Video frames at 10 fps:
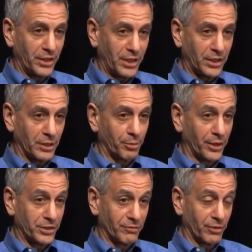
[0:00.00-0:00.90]
they needed a
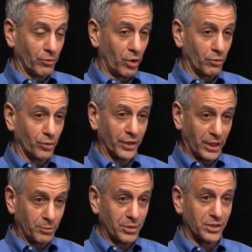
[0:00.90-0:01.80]
place of their own where
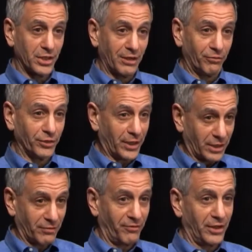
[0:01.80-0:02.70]
they could be safe, where
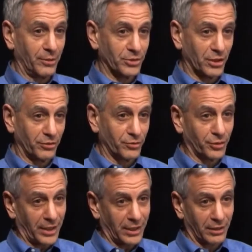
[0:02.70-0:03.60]
they could defend
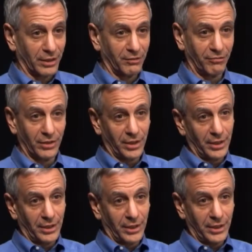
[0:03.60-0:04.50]
themselves, where they could live
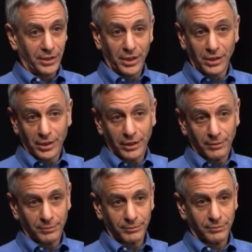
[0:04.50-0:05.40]
in dignity.